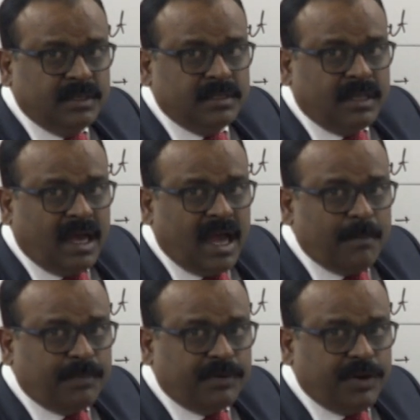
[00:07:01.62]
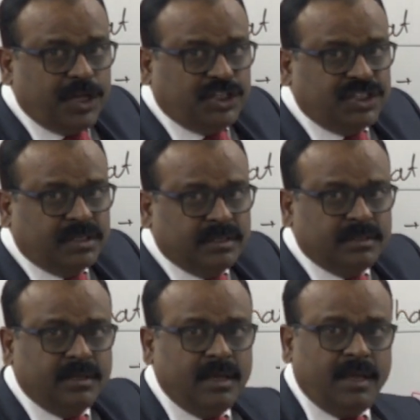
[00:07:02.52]
the
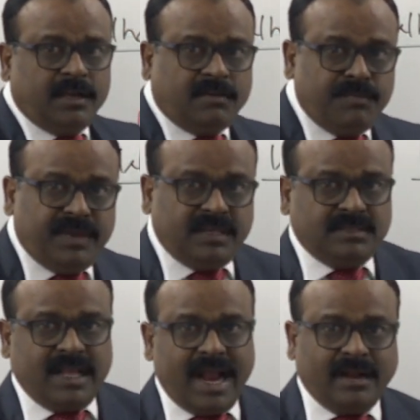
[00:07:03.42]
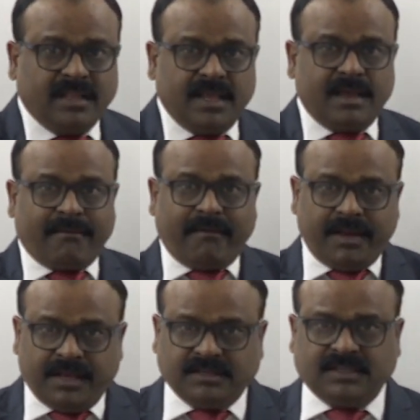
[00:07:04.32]
updation. It means that there
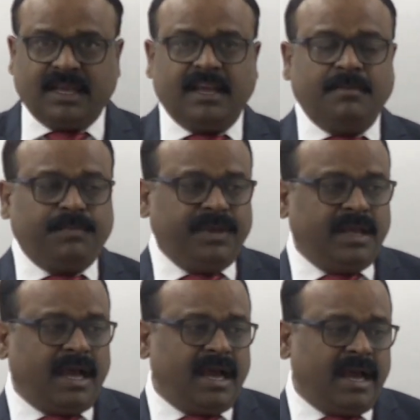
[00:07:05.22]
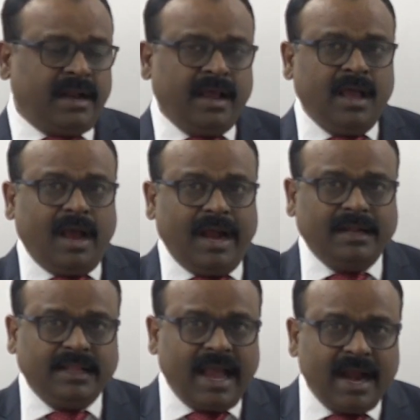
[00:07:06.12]
is NPR
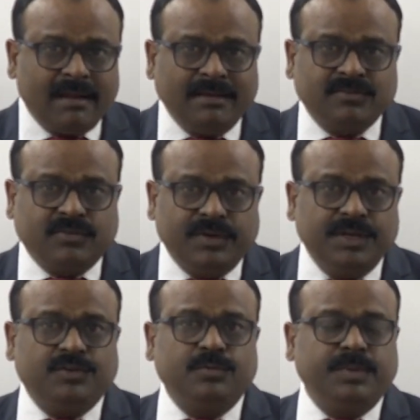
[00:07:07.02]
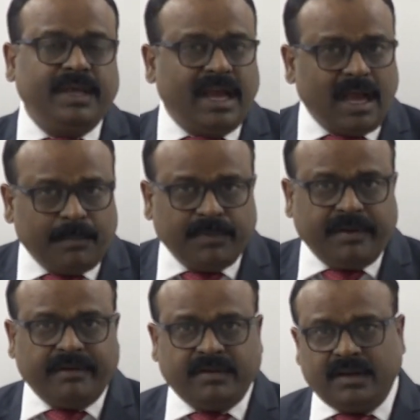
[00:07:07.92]
and that is going to be
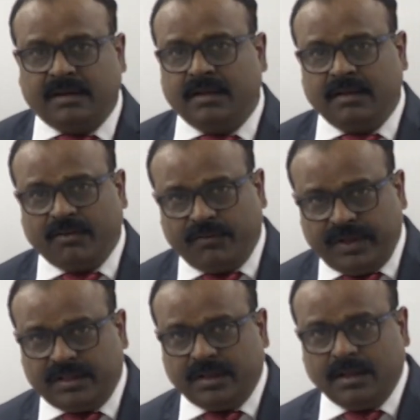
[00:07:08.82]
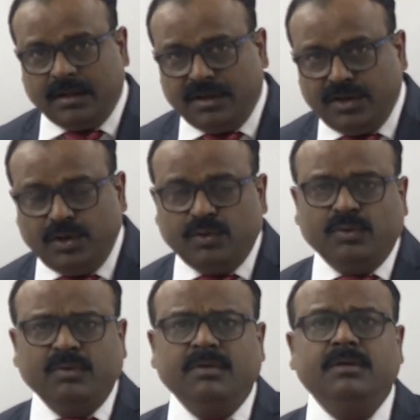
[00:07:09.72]
updated with new